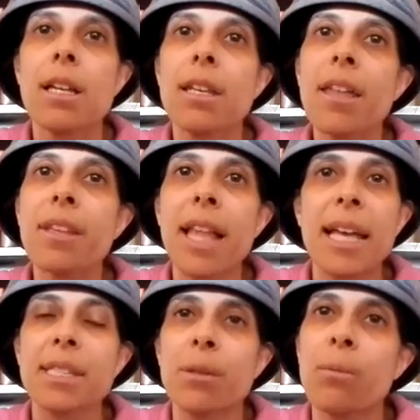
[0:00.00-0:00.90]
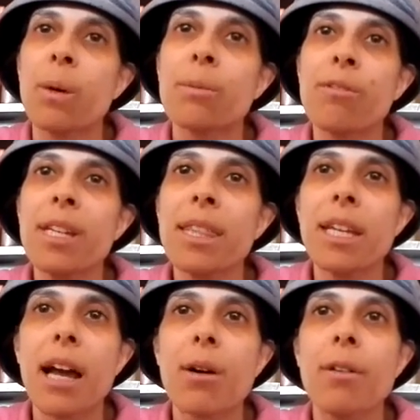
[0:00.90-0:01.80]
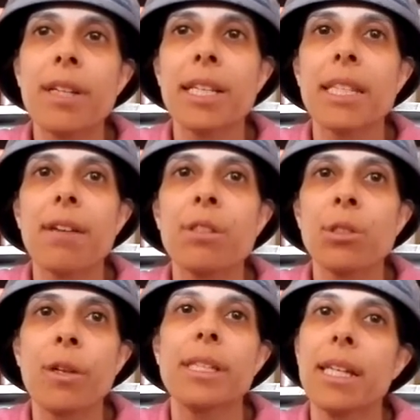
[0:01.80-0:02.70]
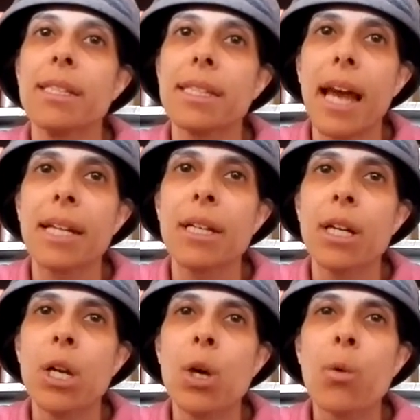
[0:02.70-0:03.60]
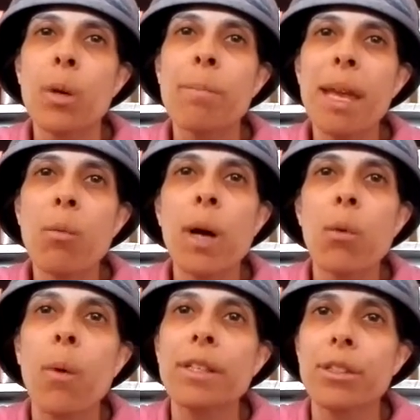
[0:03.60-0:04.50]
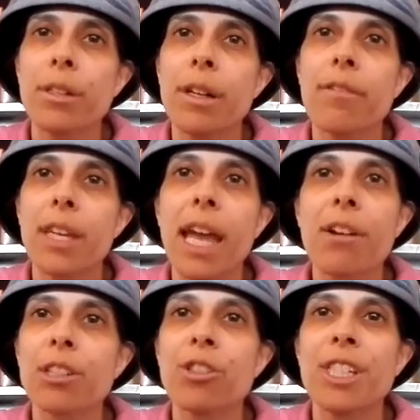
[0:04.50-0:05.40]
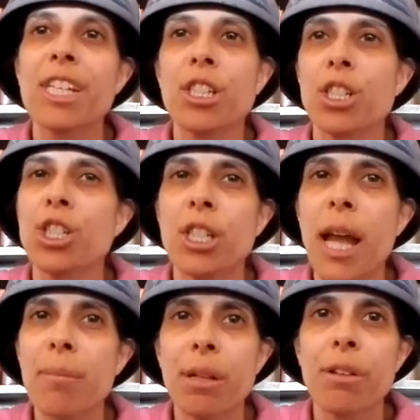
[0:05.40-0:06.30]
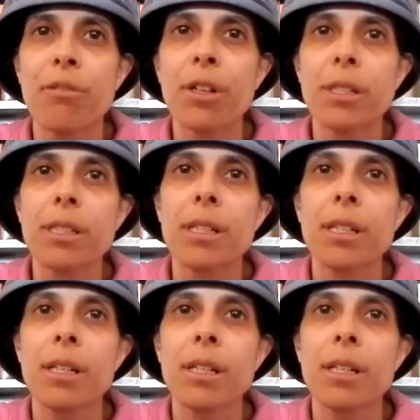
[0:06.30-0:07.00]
Nonetheless, when we read the Yaakov and Esav stories inside, we may well wonder if the characterization should not be reversed.